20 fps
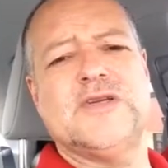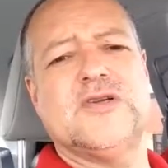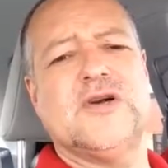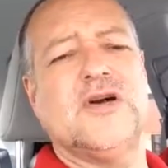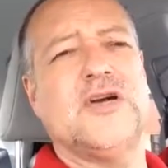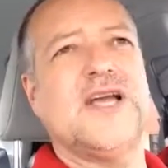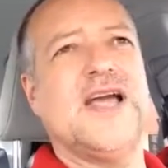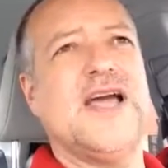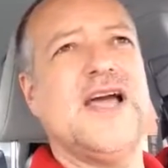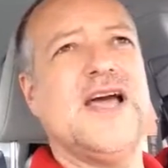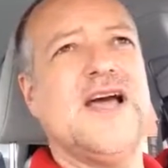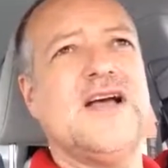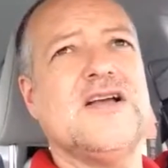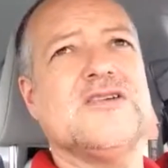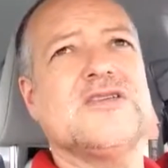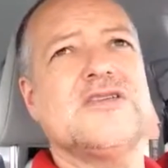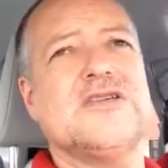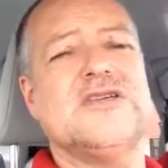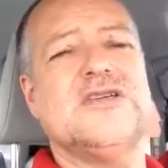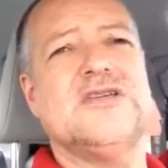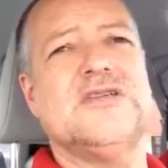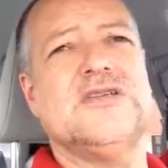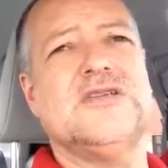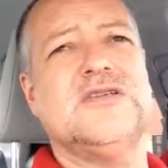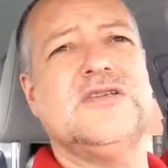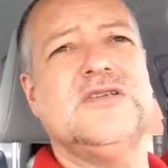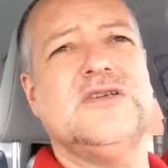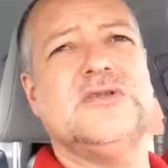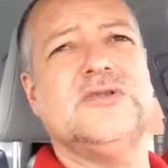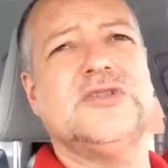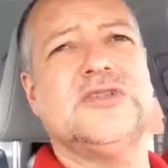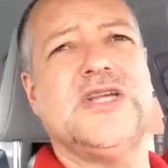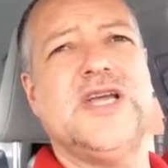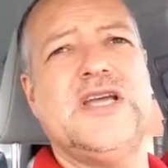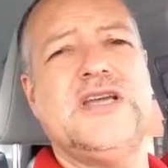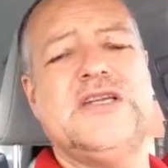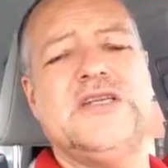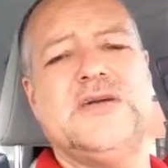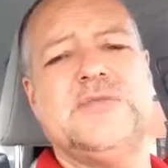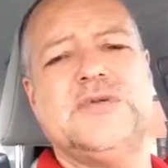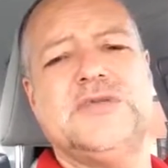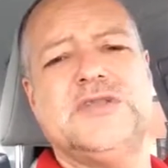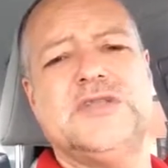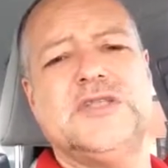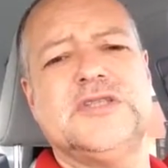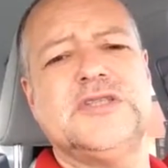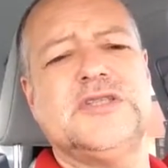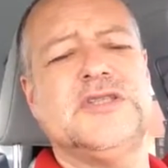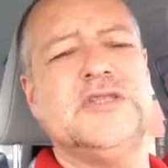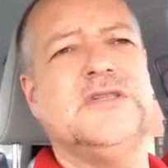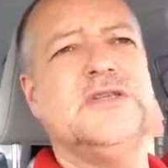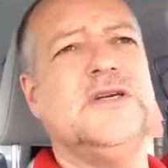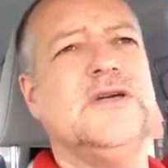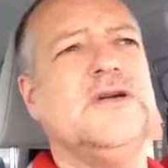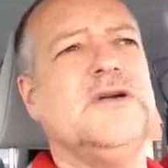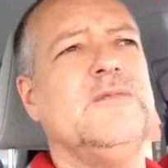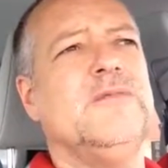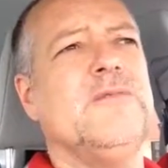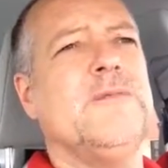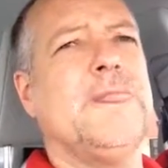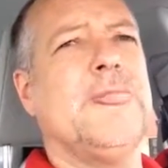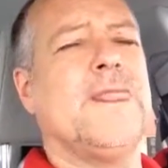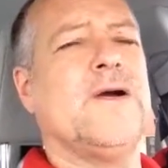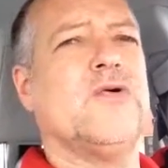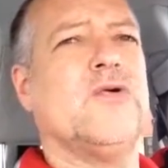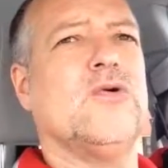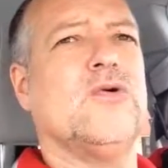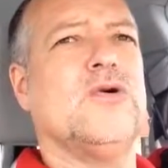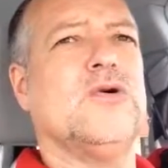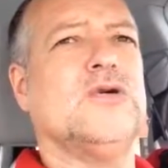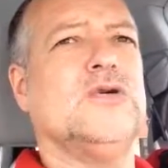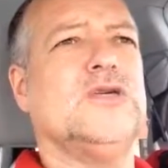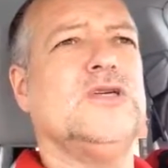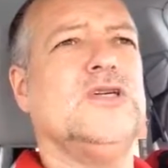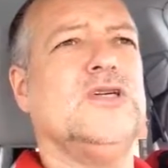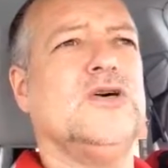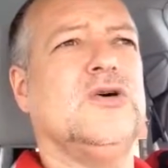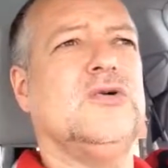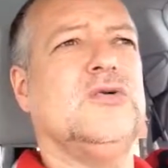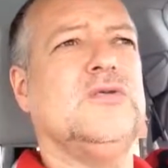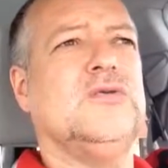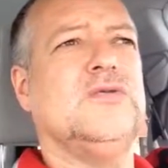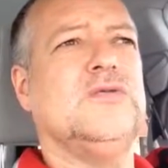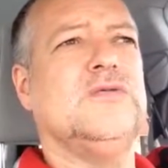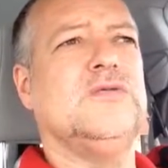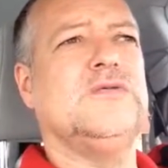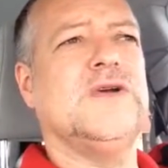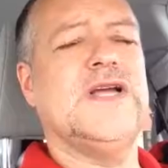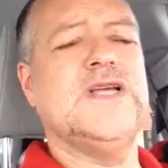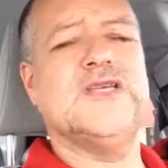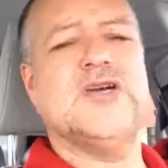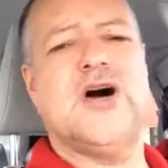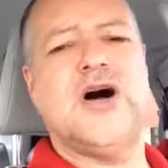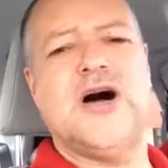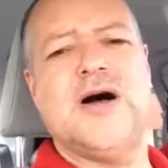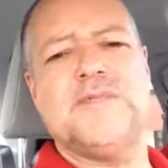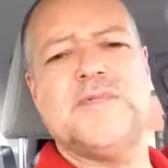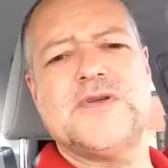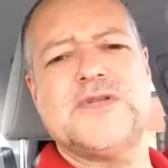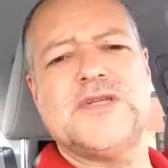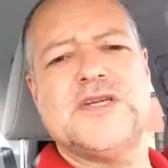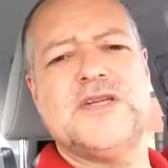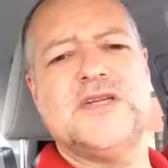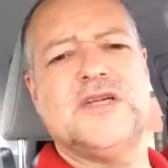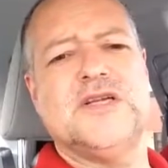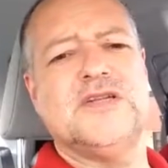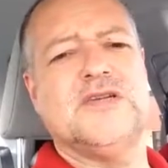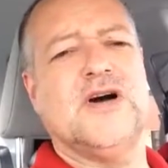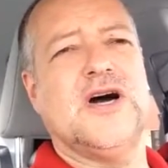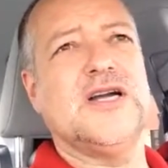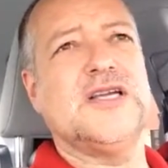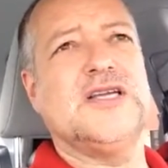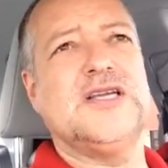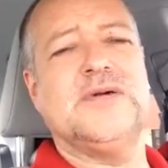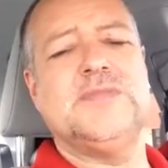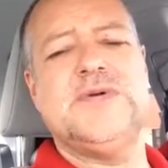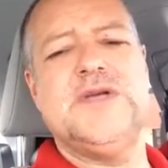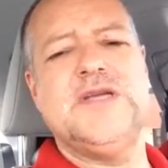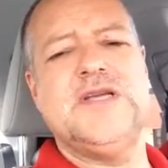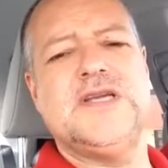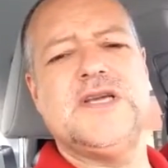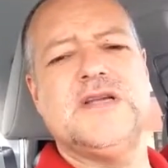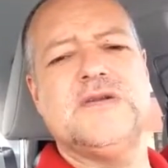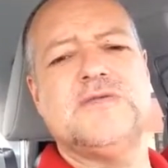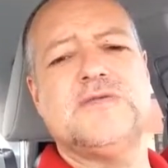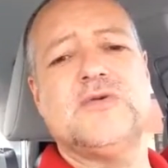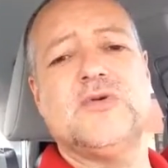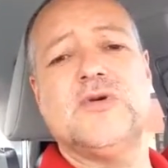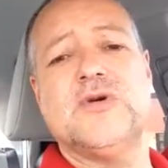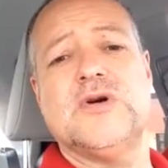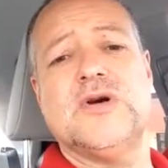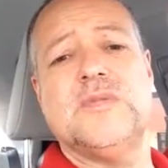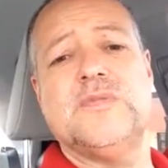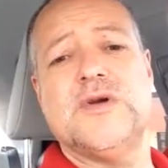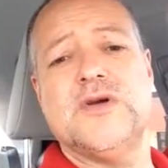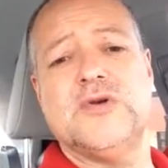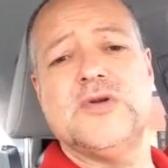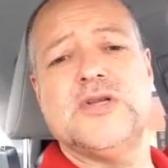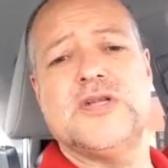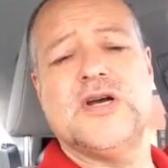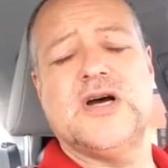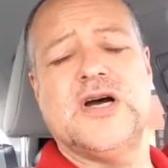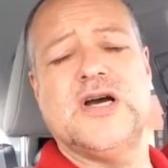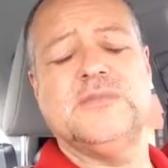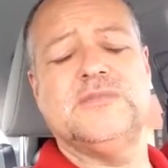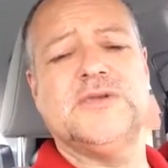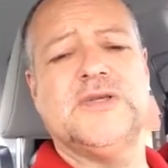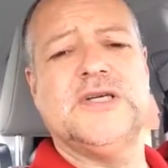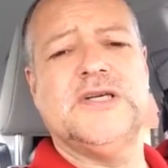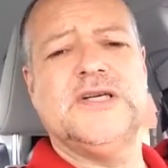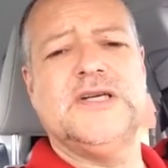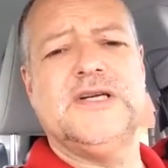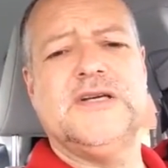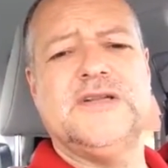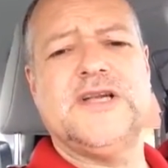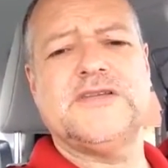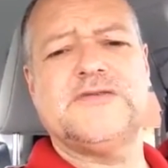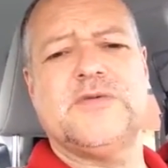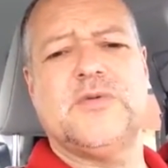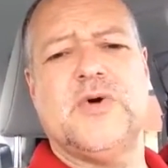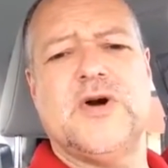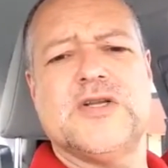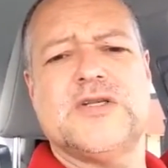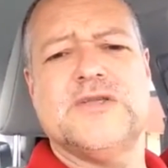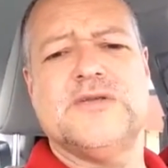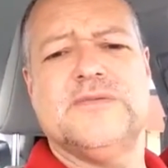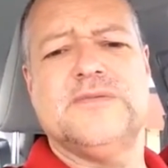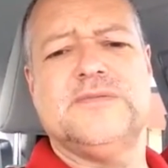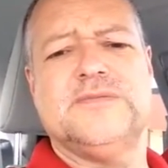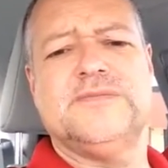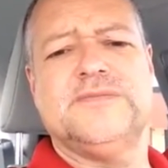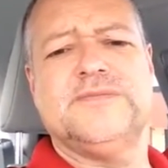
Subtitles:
That dog has to, stay in the position or face opposite and not get a peek in for a period of time. Thanks for watching.